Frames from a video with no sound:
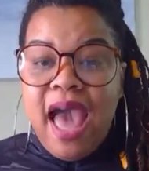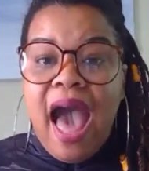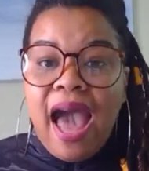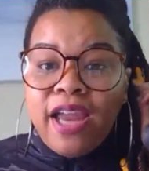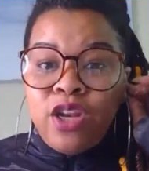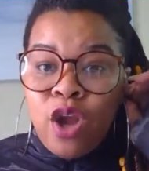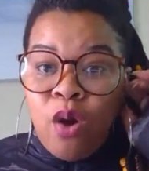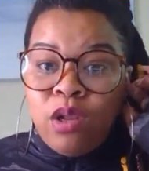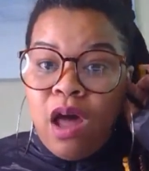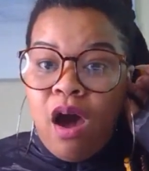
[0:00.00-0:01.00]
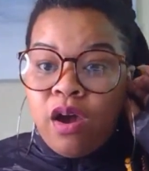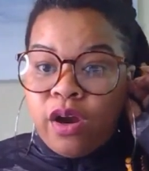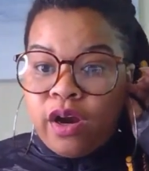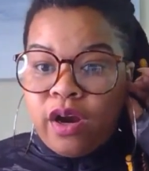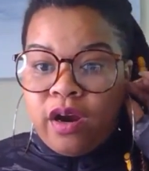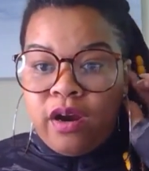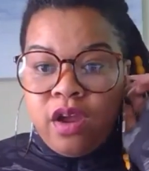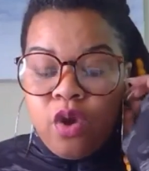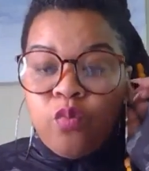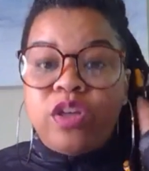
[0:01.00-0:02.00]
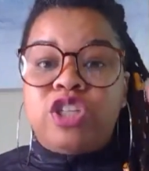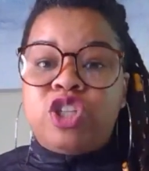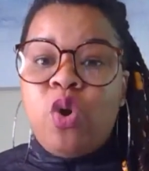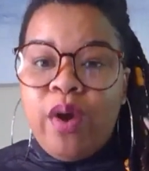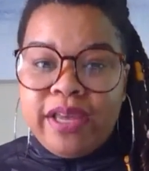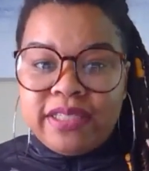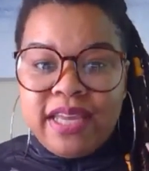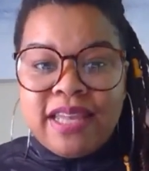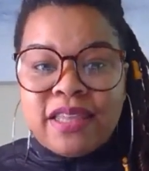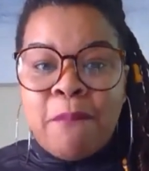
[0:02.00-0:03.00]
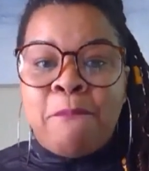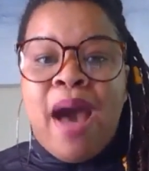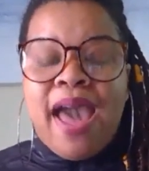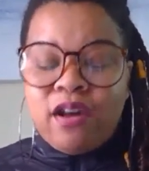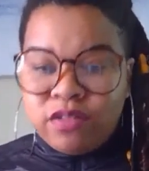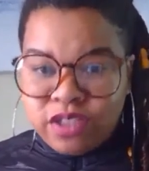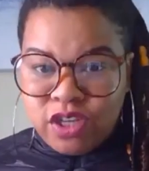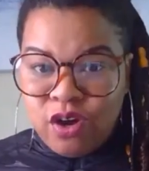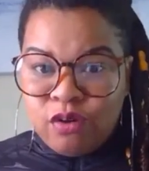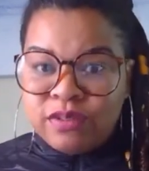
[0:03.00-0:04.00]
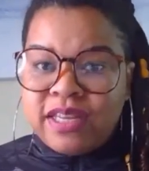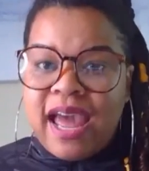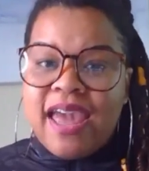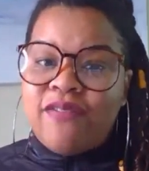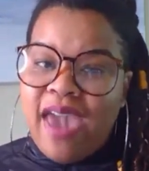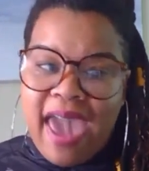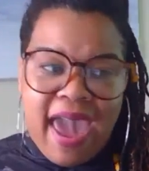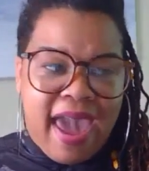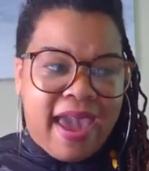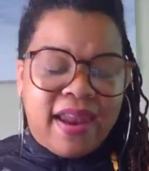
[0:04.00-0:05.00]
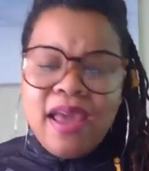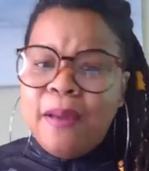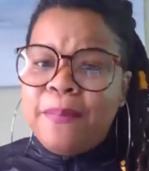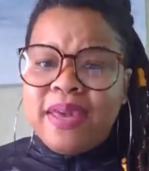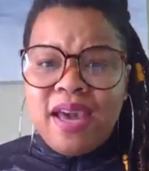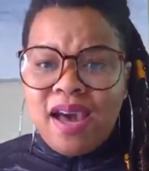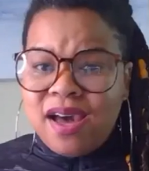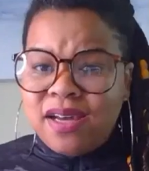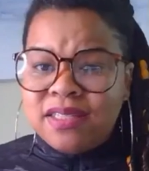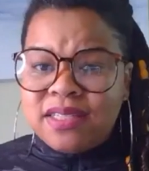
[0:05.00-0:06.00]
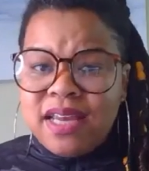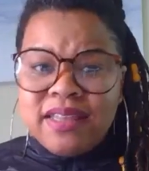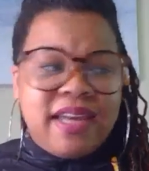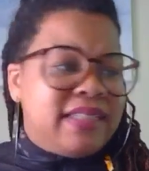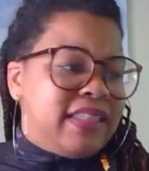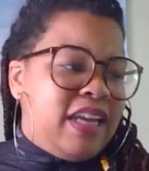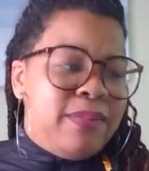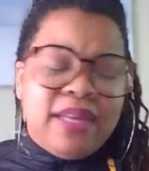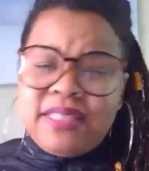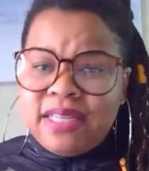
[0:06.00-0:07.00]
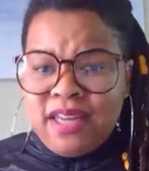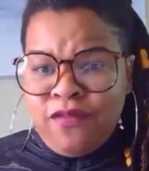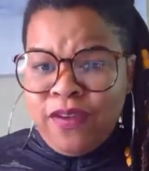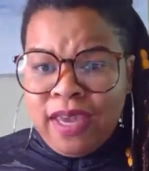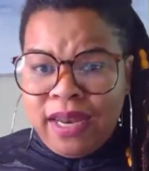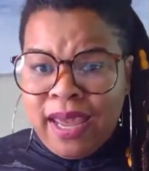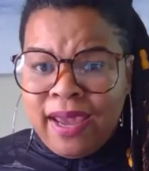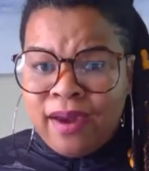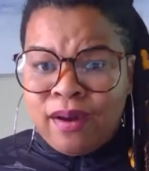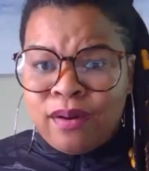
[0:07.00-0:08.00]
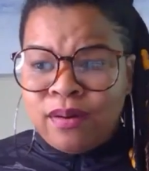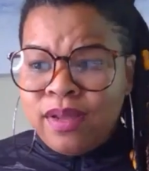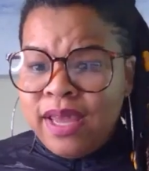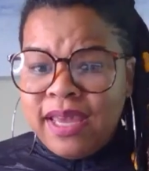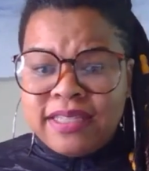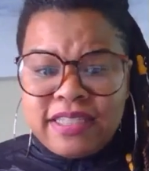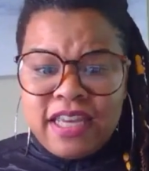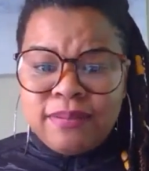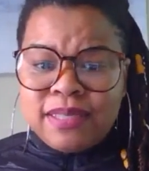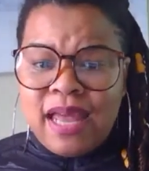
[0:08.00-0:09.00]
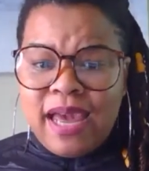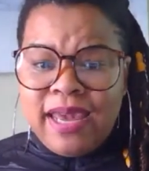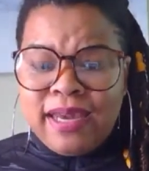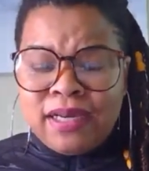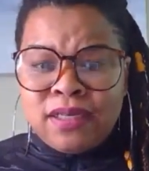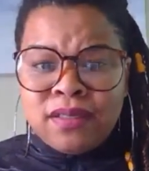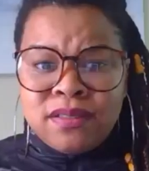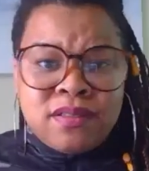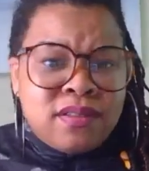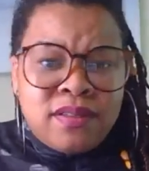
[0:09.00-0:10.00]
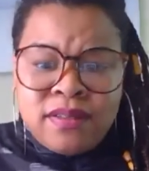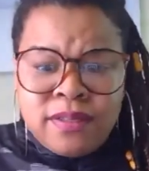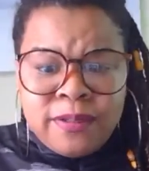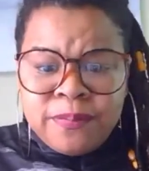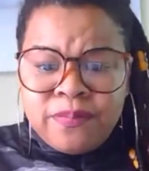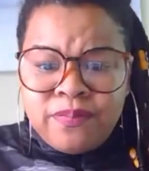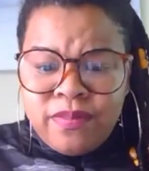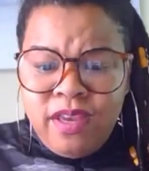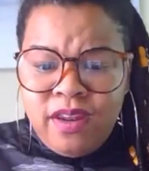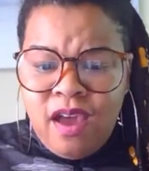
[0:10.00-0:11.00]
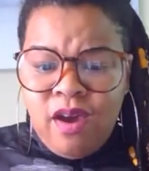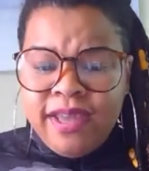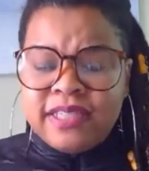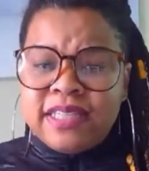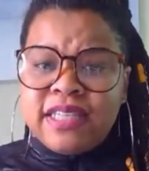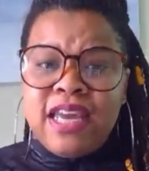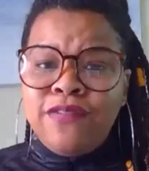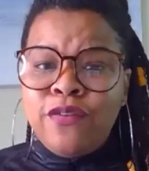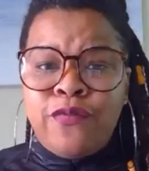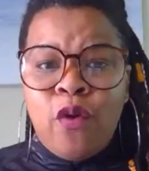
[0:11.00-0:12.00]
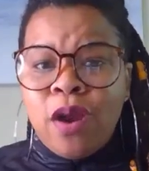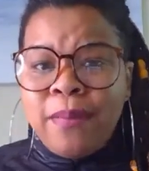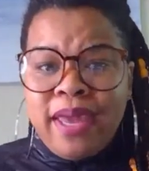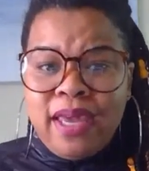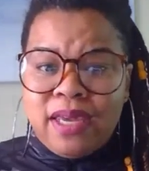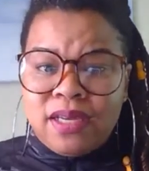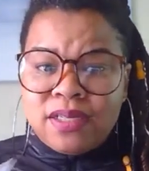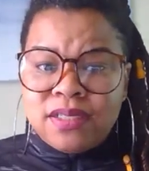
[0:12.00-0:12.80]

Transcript: I no longer rejoice in the milestones that I have had because they seem insignificant now. It seems like, you know, is this even for me?